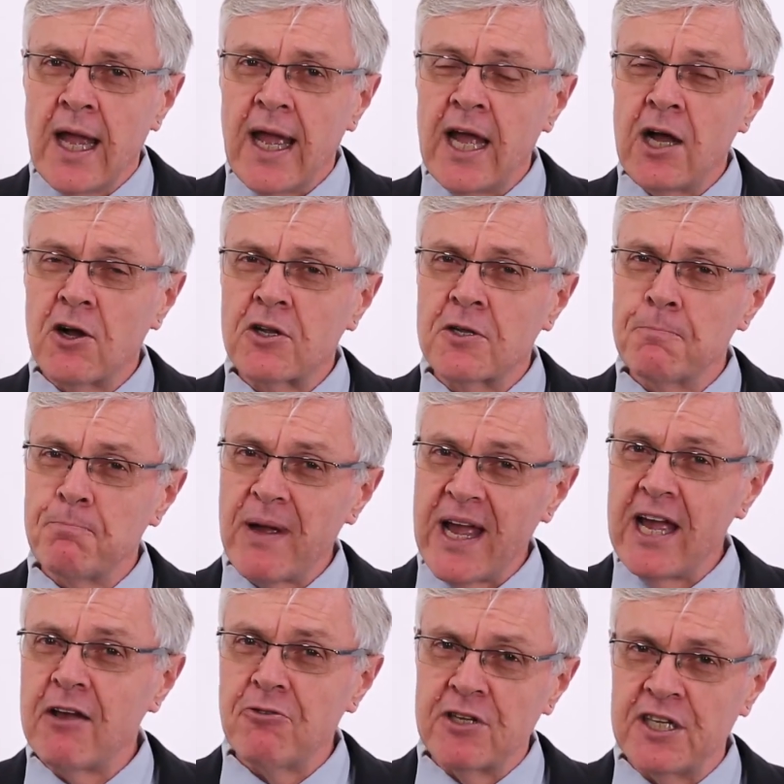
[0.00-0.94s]
our
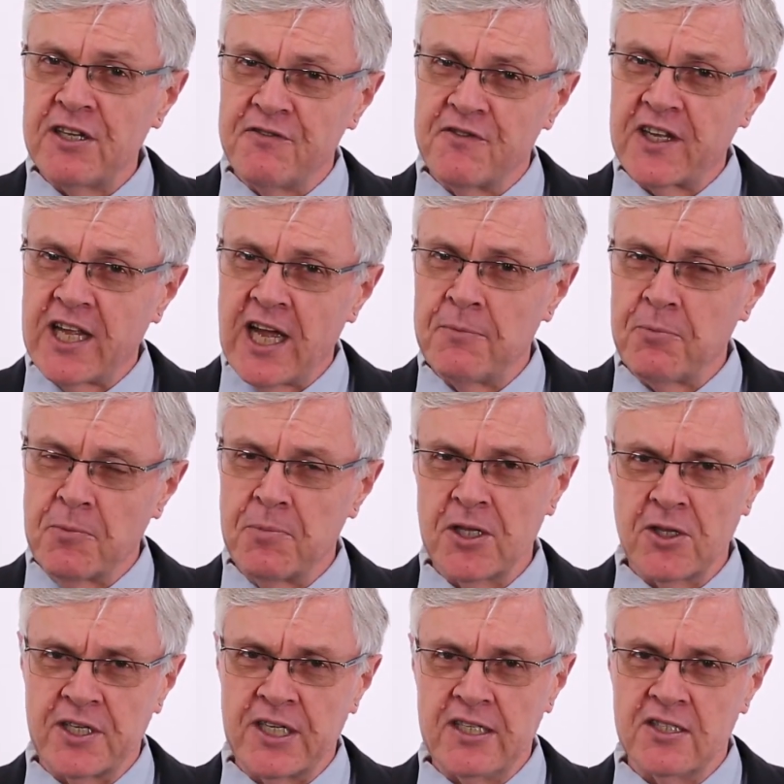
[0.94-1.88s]
comparative
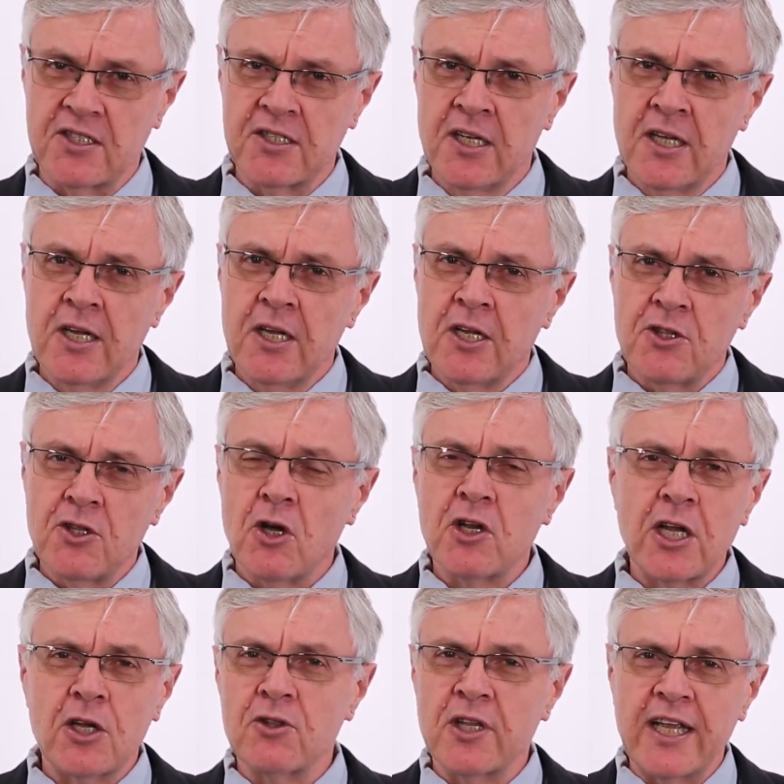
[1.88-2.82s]
capabilities,
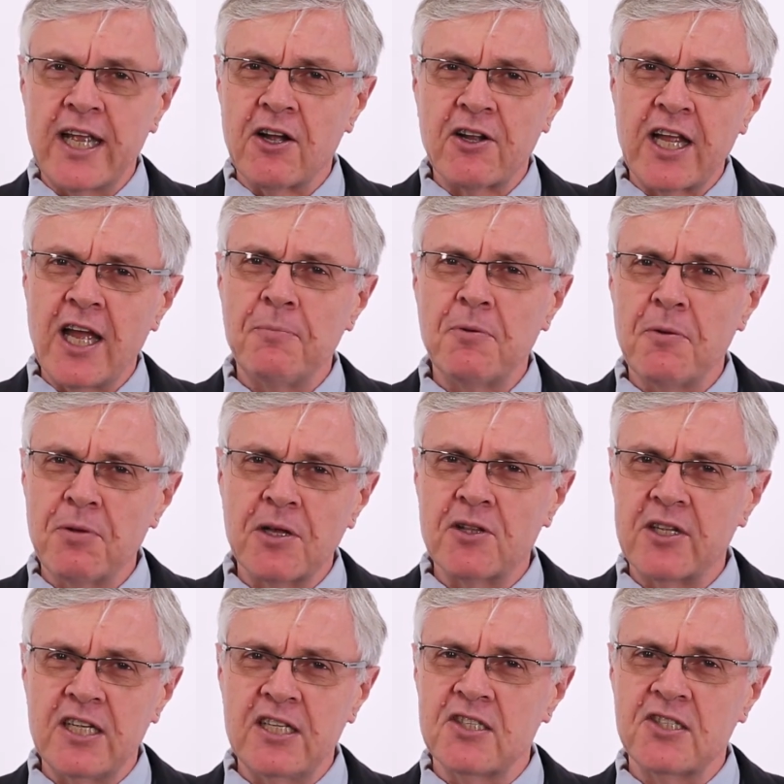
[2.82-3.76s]
not only our
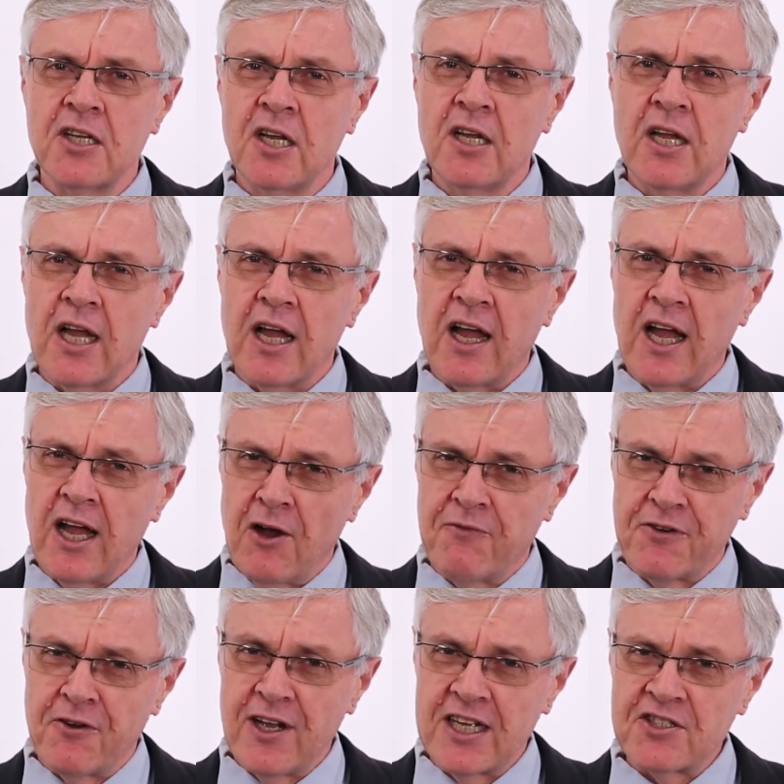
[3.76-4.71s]
capabilities
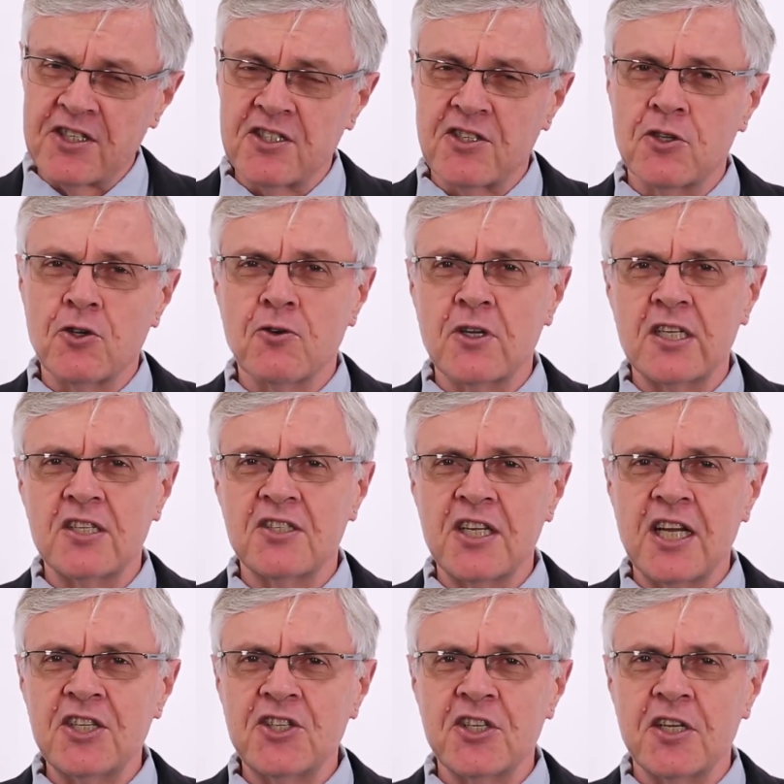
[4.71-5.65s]
for us as an
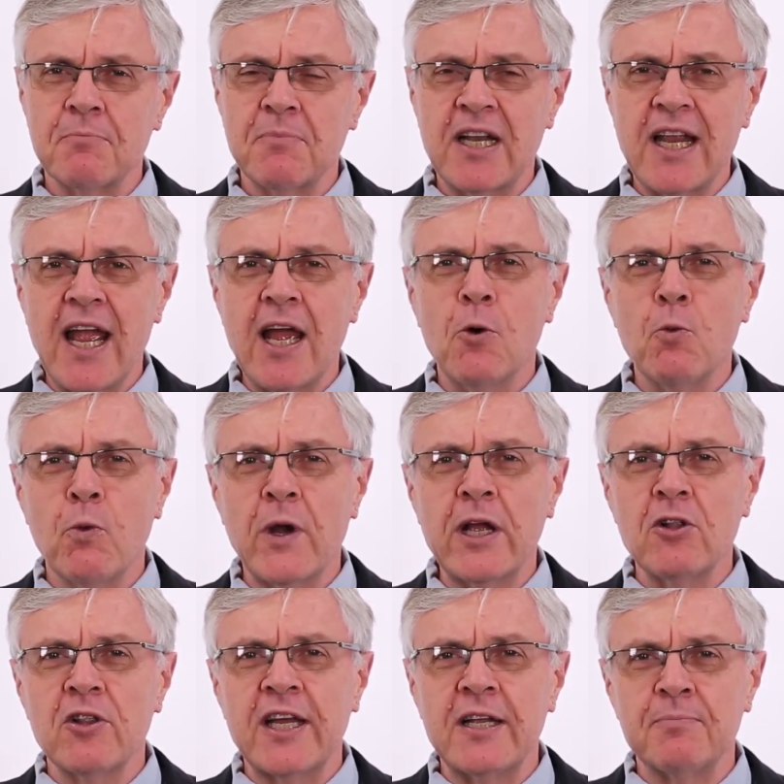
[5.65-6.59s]
organisation, but how
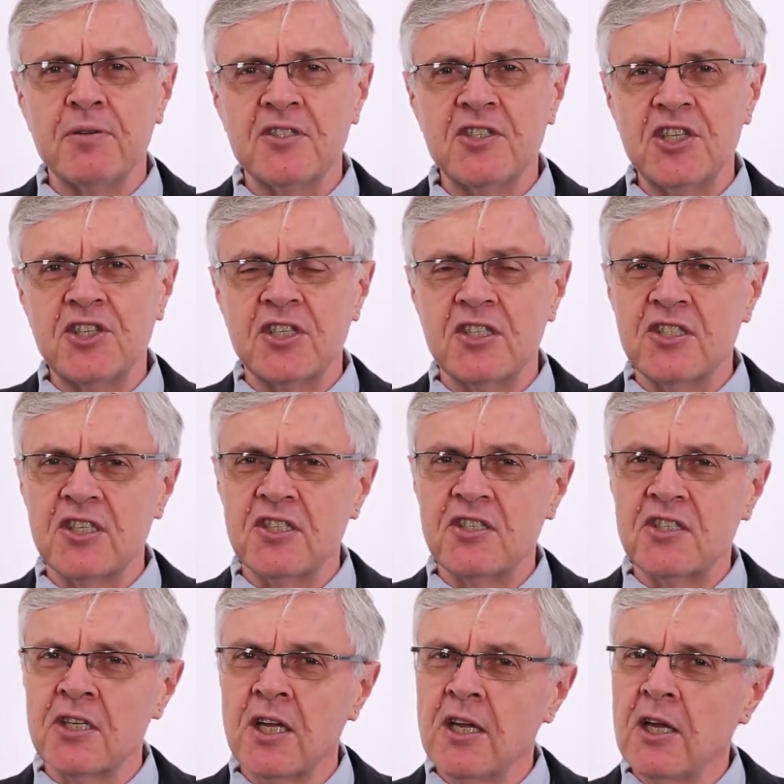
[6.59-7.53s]
well that positions
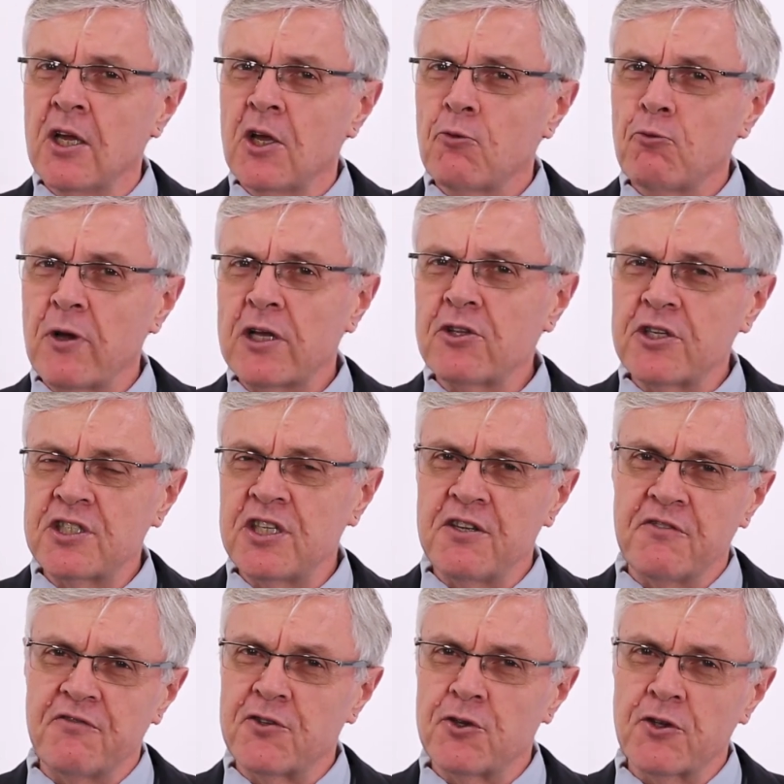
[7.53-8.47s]
us
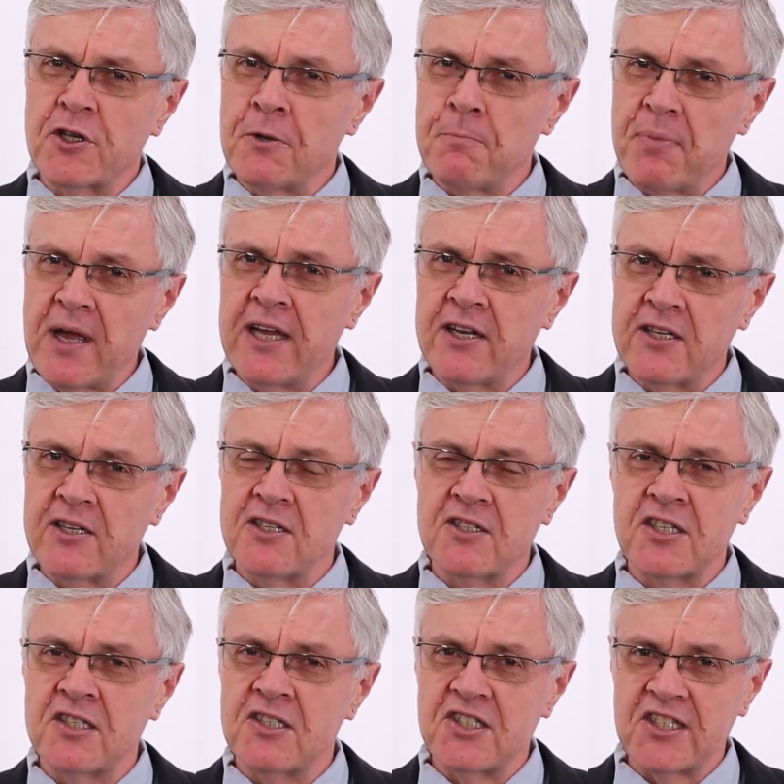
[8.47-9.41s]
relative to
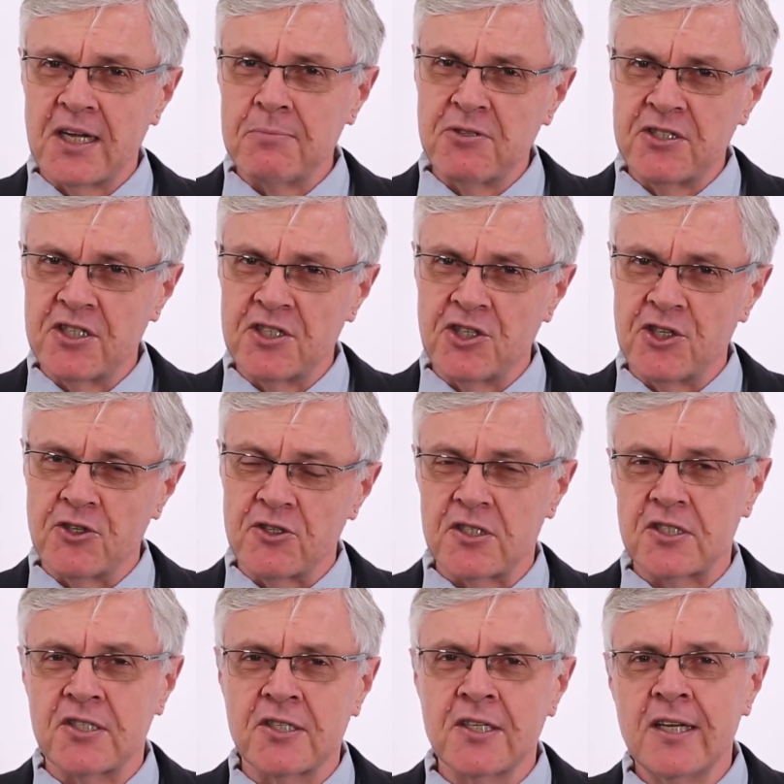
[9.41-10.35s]
competitors and
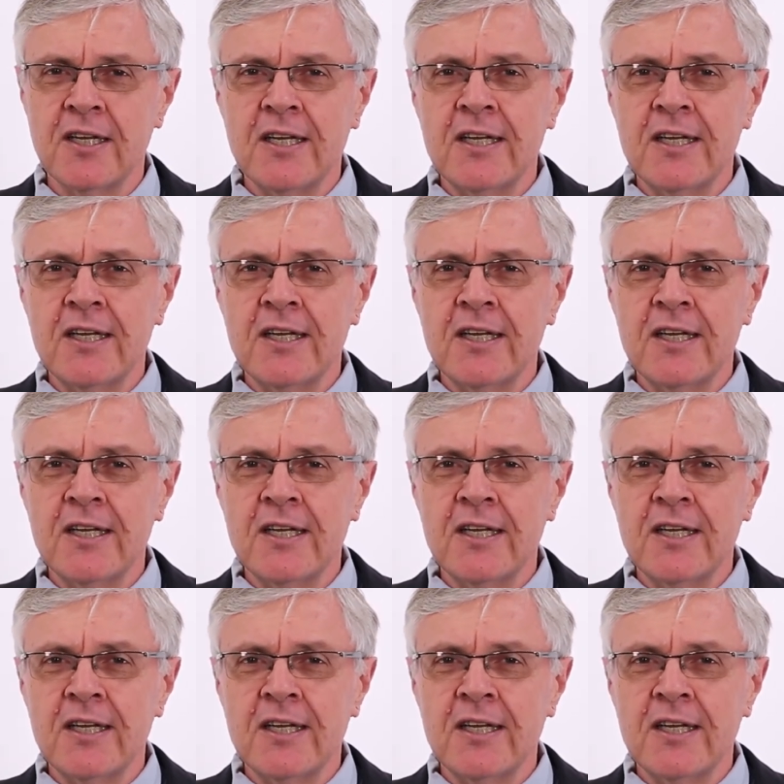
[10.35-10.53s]
substitutes.